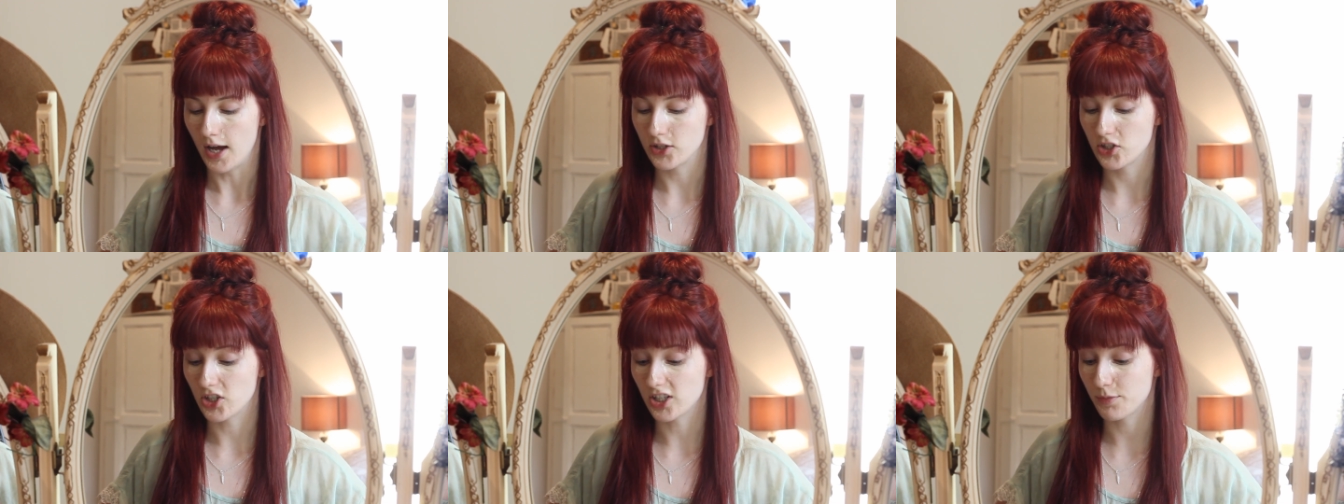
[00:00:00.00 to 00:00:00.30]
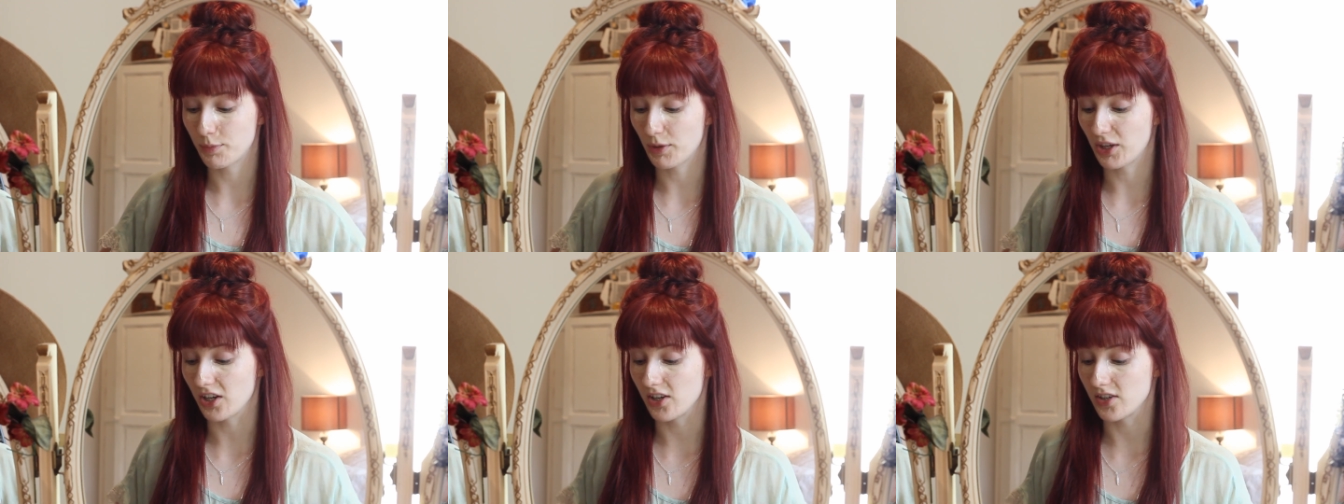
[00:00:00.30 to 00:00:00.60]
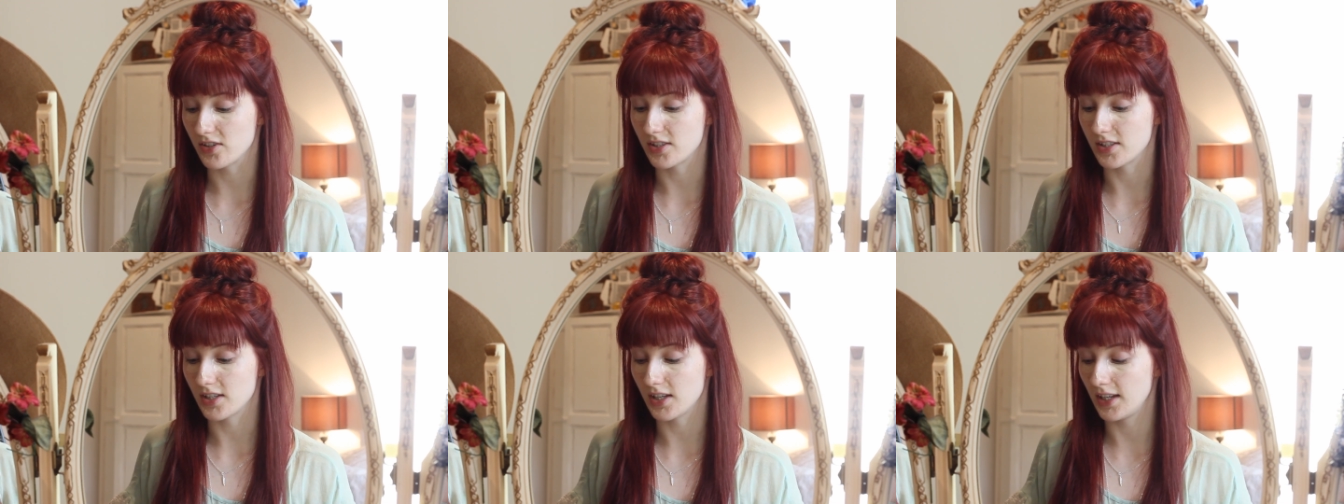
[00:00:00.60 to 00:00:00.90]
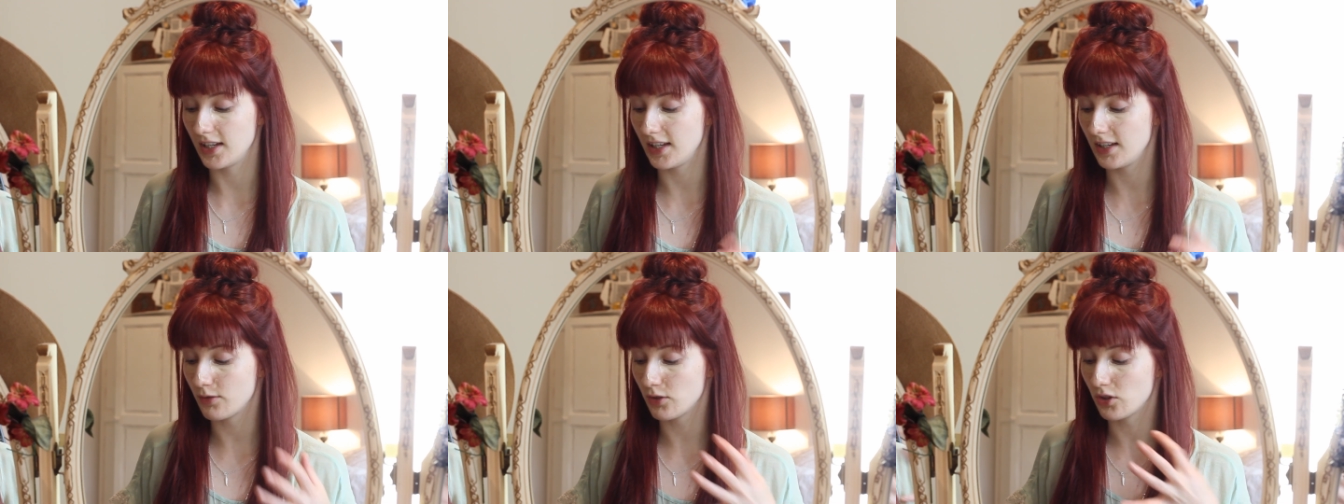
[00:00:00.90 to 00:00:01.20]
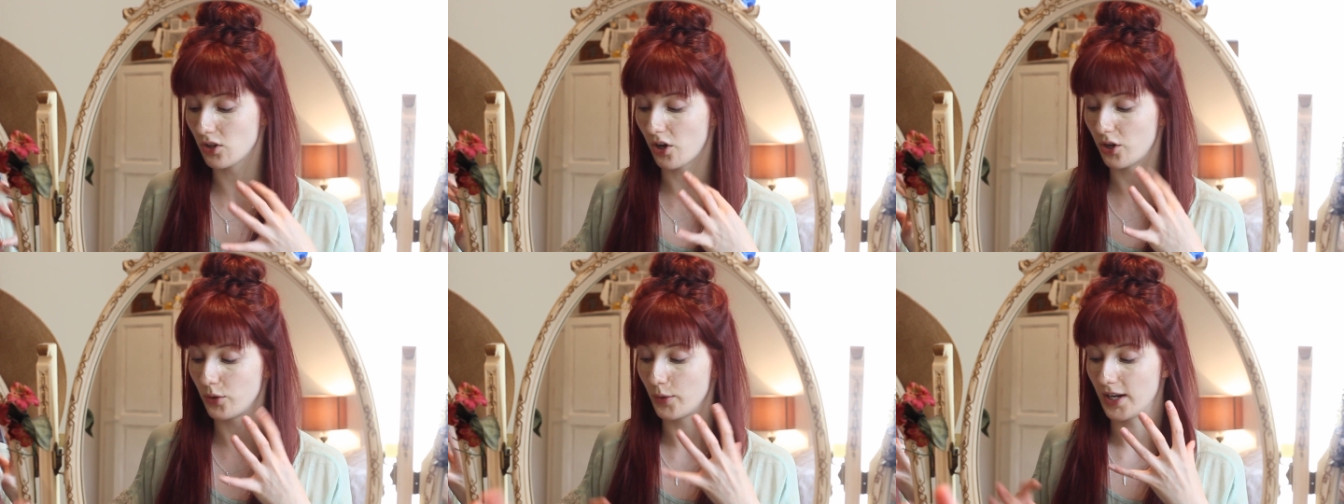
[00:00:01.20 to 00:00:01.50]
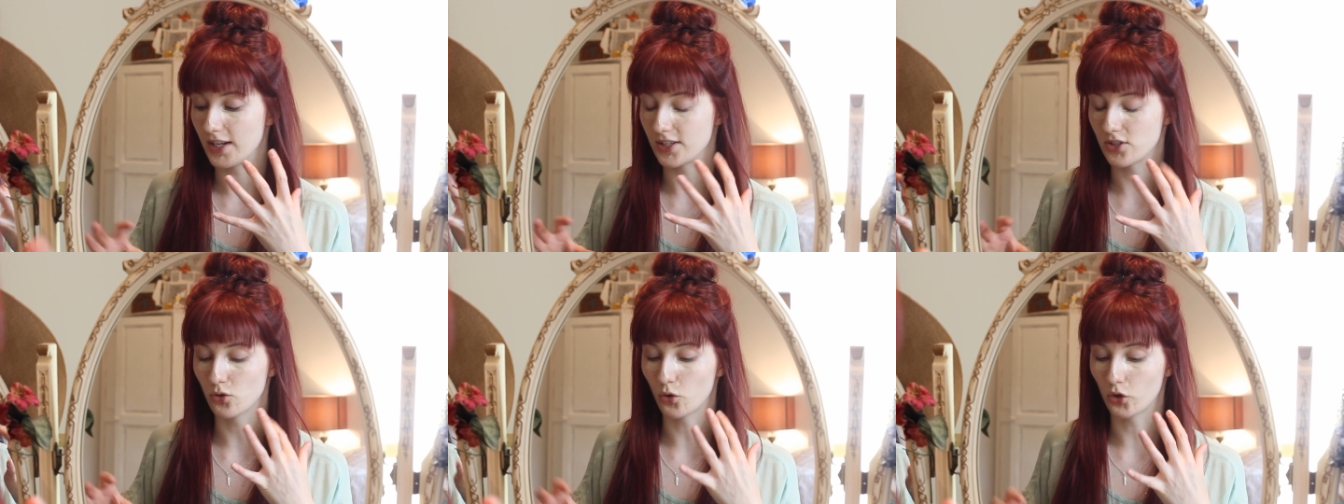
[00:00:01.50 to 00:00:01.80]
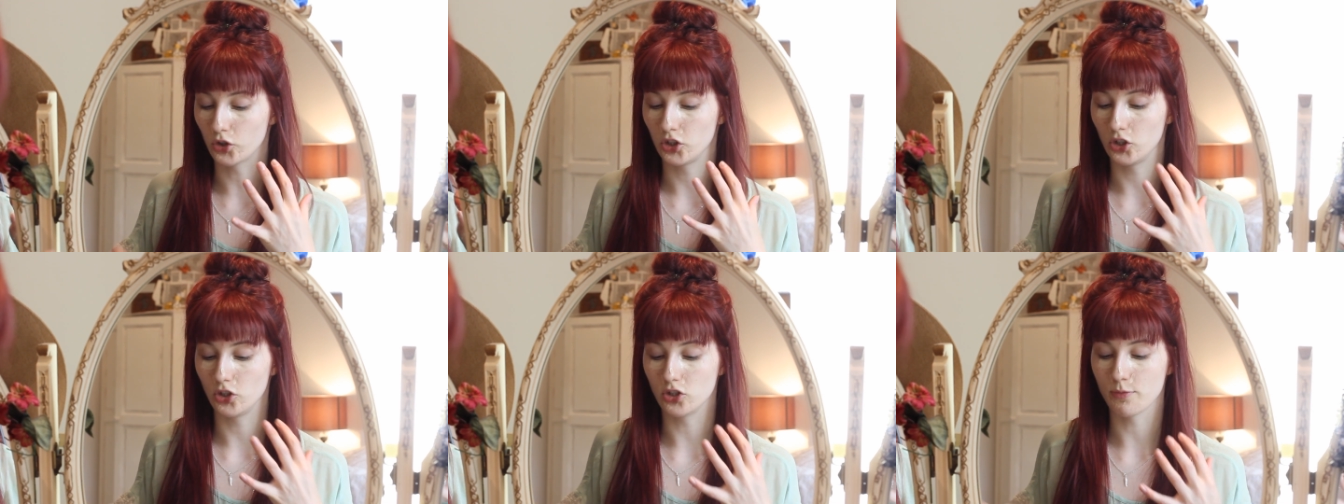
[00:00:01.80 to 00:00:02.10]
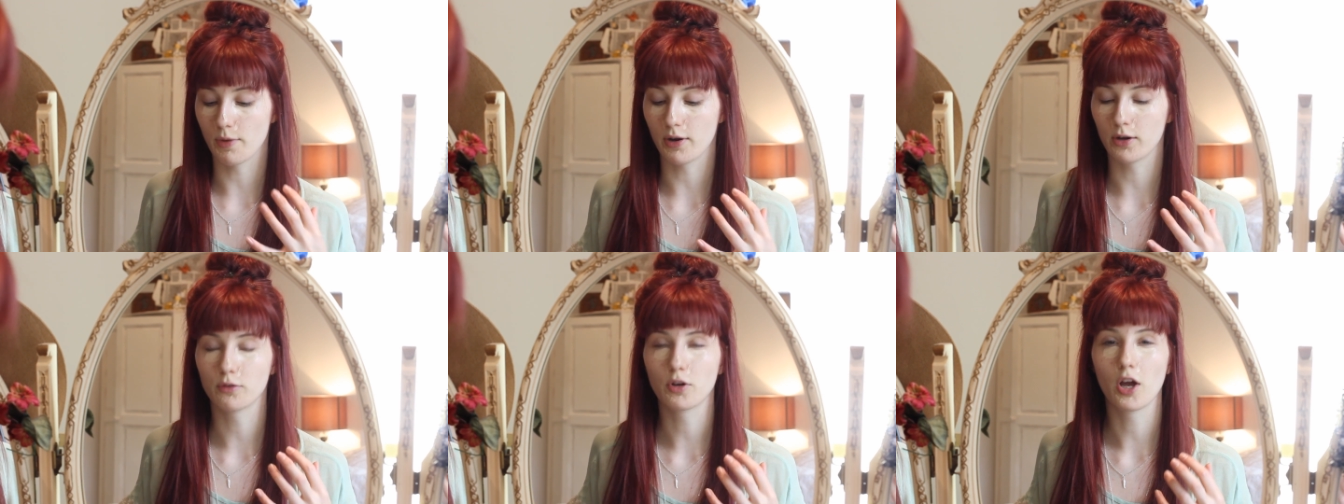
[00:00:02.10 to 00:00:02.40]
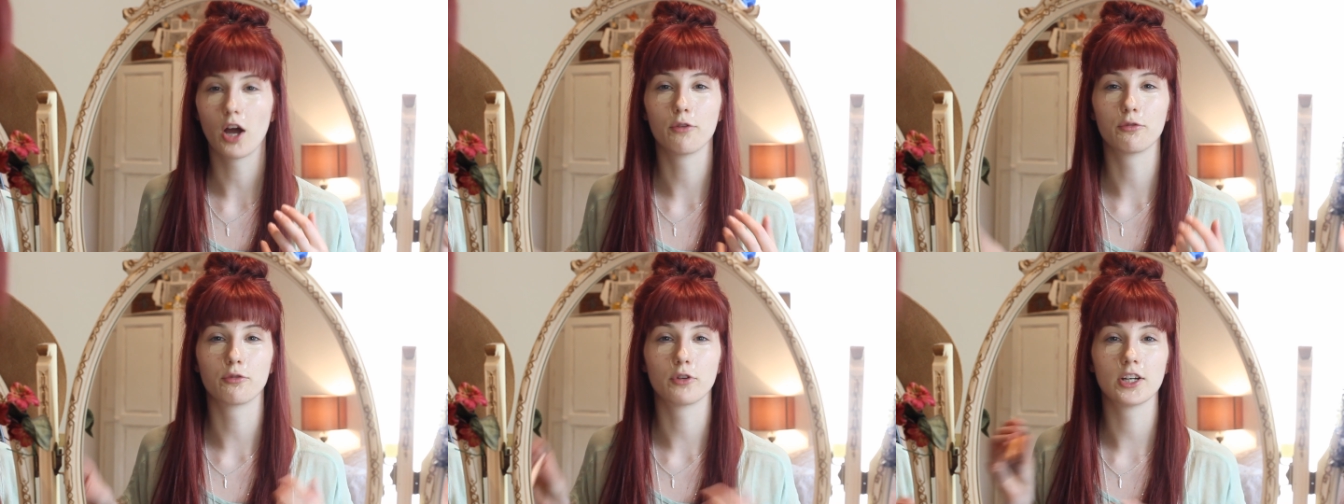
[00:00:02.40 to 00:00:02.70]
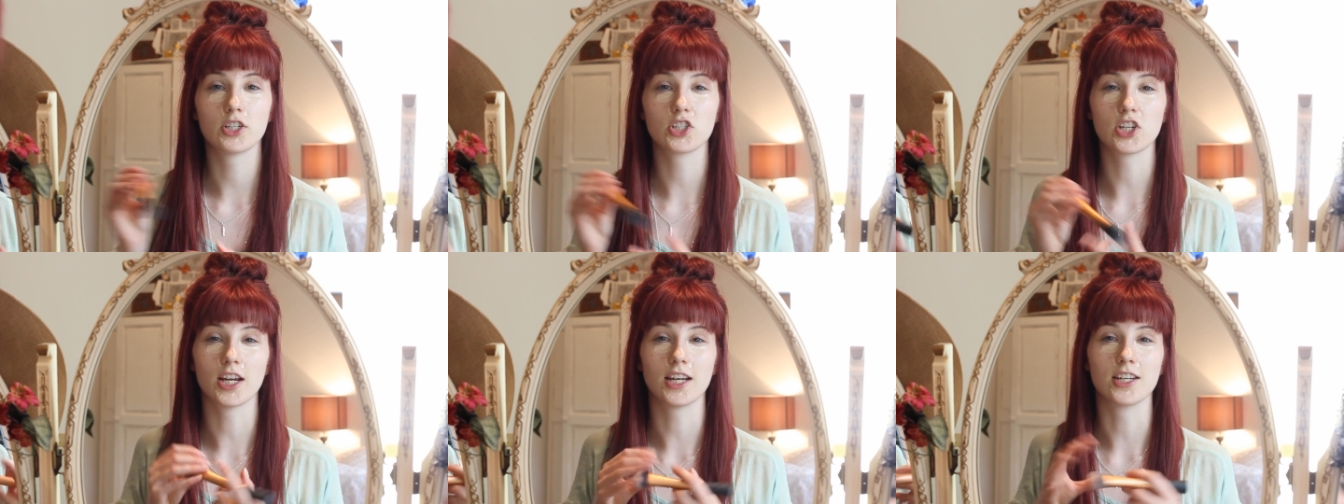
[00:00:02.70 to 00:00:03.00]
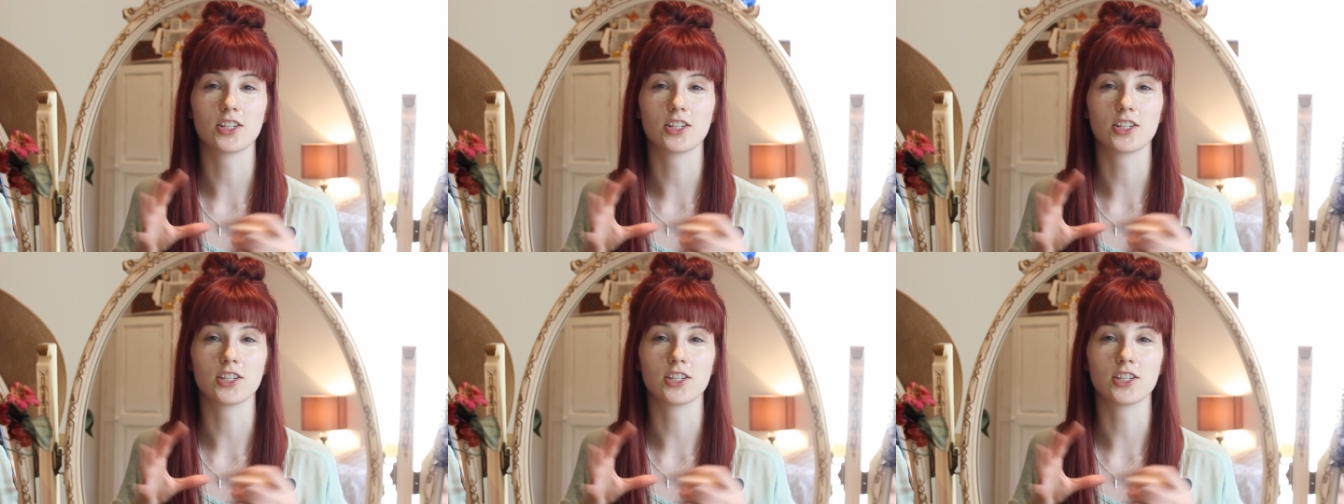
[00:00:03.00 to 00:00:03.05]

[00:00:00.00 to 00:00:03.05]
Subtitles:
Just because even though it's not a huge amount of coverage,